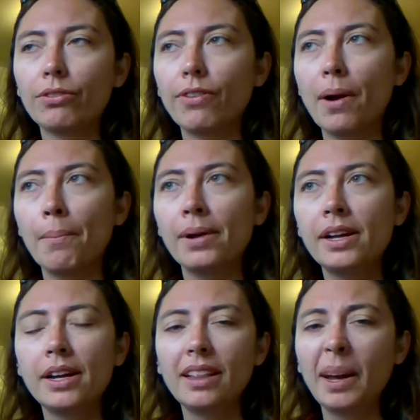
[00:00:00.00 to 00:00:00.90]
or from
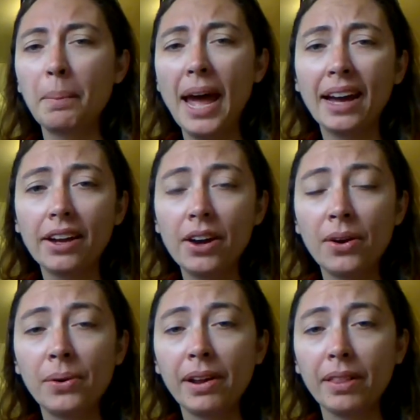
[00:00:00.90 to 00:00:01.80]
like
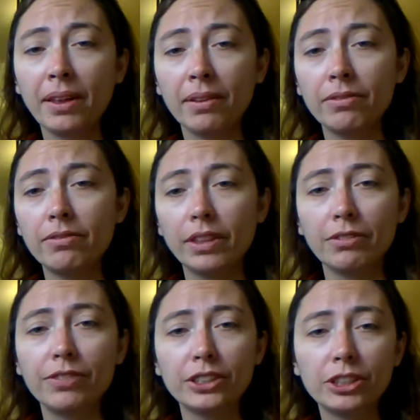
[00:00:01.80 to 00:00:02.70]
Petco in the
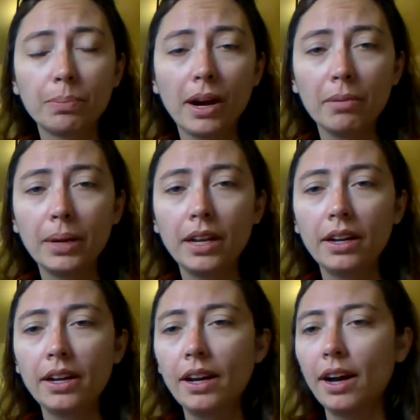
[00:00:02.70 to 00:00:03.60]
fish department.